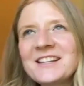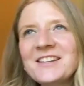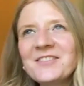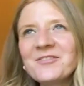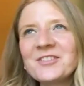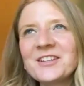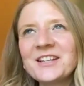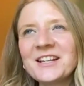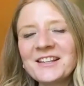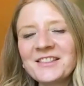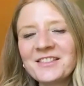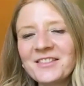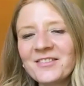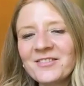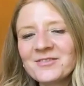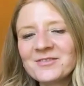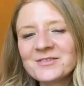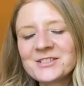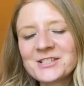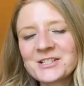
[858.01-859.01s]
even
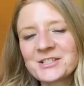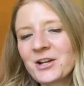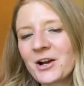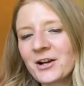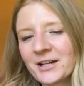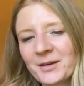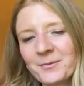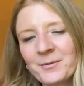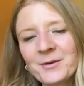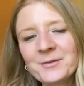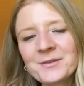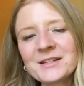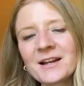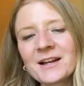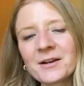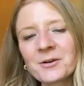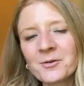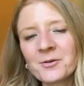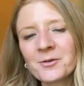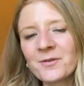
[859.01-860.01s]
in just talking about the
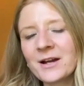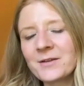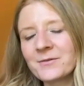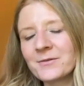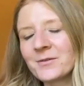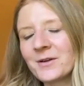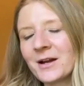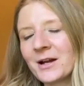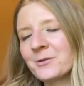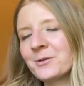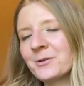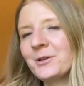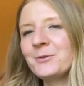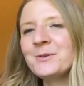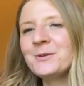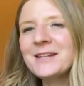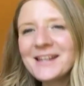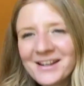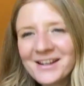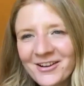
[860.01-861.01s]
905, of how
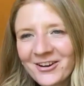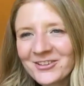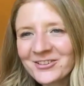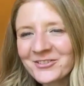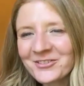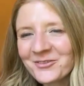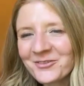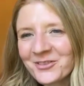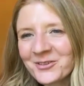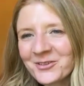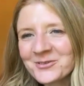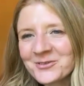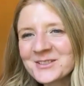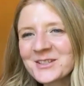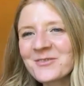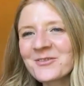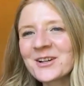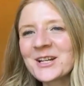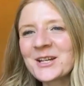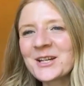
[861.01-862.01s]
unique all of those
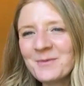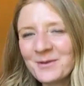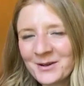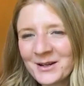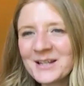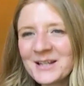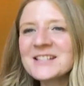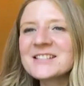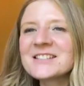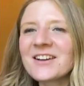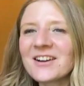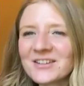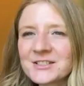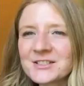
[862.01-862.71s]
different communities are.